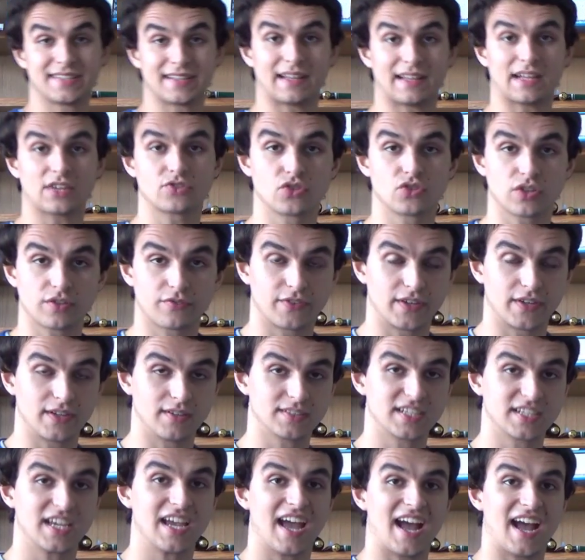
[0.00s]
electric
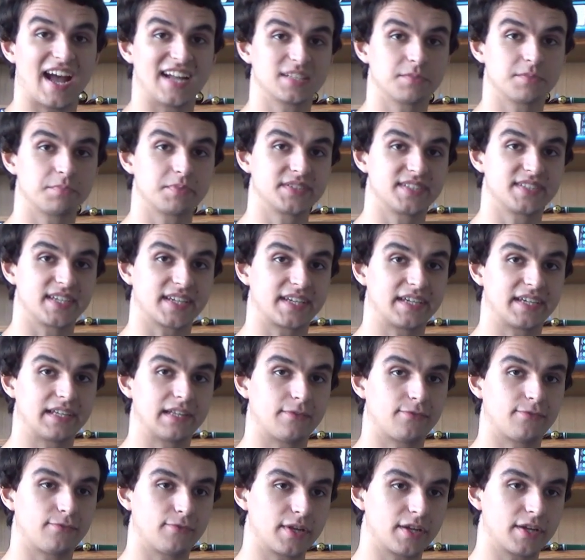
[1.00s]
field at a particular
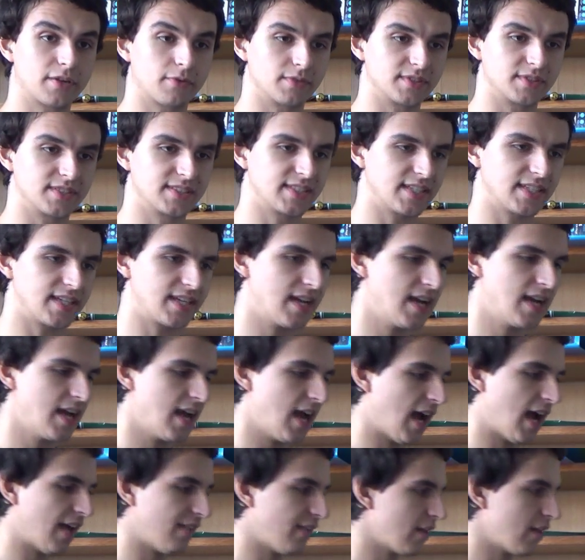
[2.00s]
frequency.
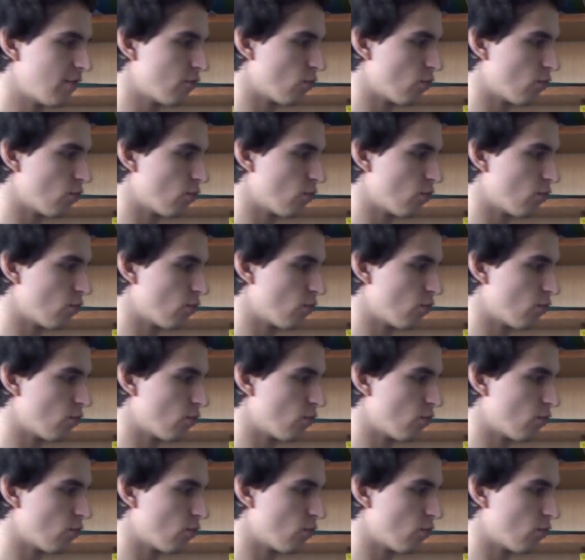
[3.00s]
And they